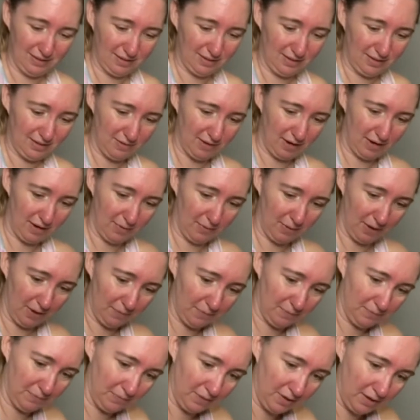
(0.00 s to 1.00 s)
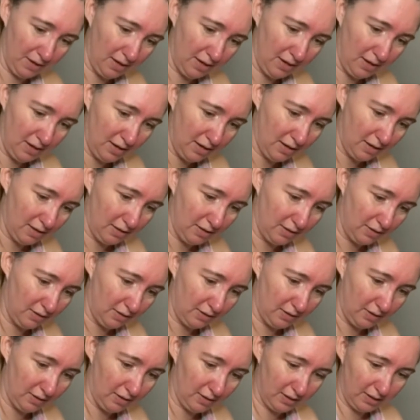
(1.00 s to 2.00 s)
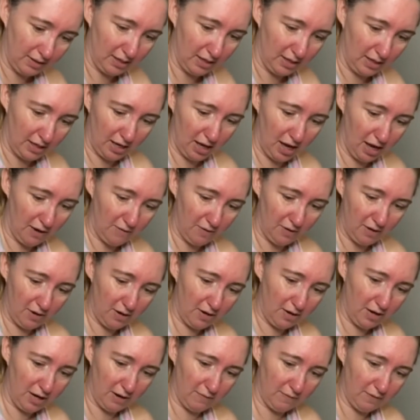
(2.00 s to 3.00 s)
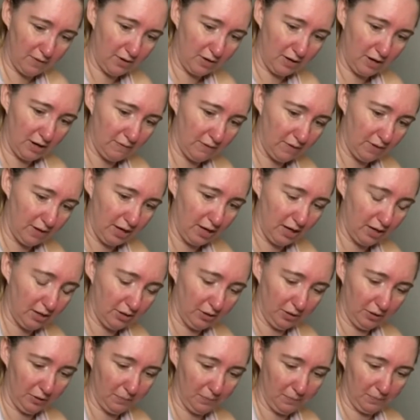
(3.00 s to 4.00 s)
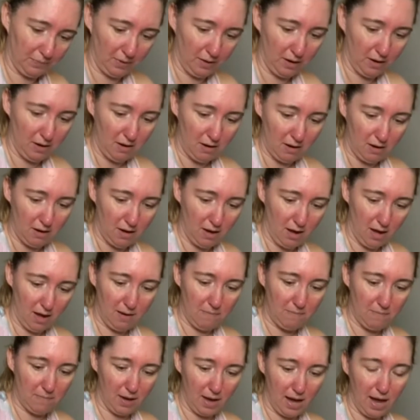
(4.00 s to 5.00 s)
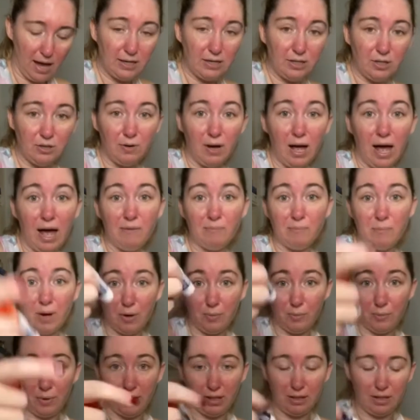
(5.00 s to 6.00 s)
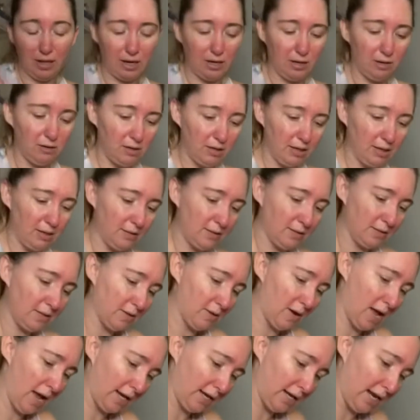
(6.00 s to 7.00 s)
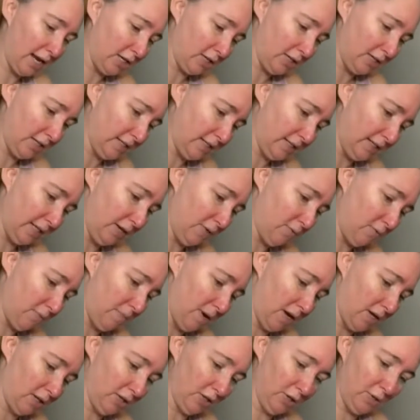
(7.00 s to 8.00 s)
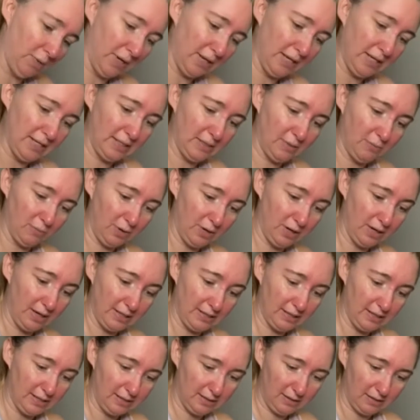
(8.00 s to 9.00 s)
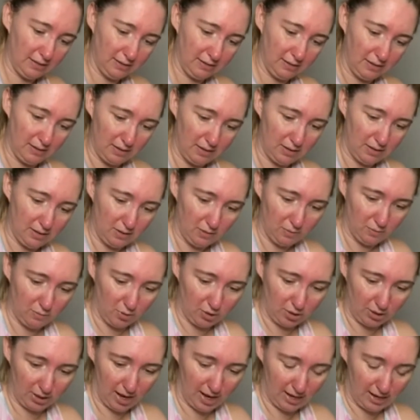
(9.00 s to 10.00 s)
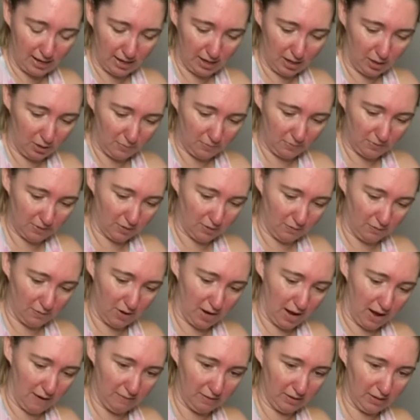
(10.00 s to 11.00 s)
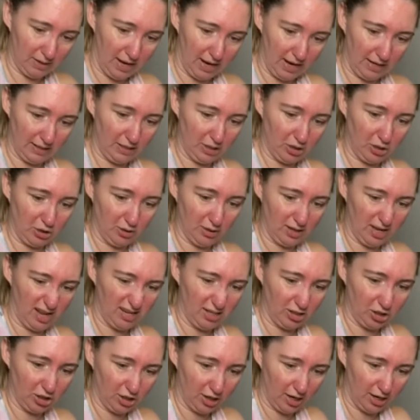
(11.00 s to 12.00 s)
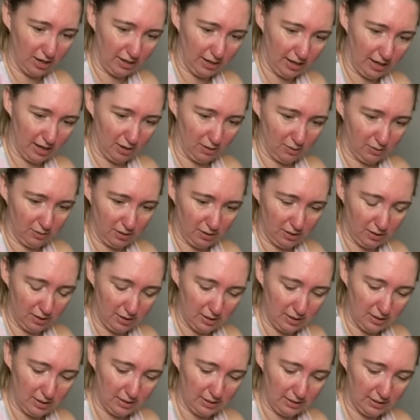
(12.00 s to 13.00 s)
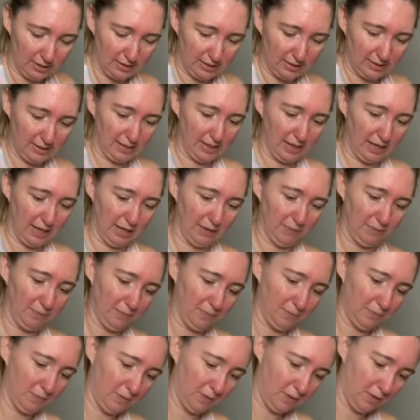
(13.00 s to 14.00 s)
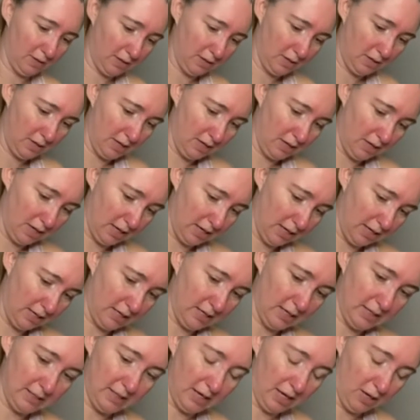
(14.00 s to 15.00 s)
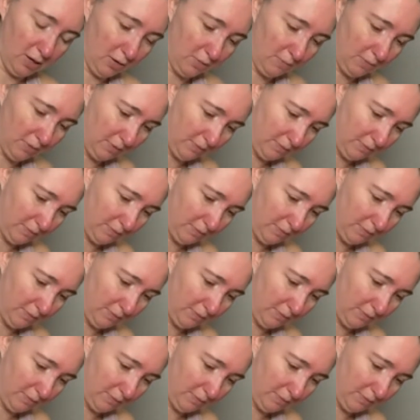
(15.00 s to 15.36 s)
Okay, here we go. Just gonna cover in glue. I do have my ring light on, so I can actually see where my glue is and where it isn't, which kind of helps. So if you have a light that you can kind of shine down to see, it does help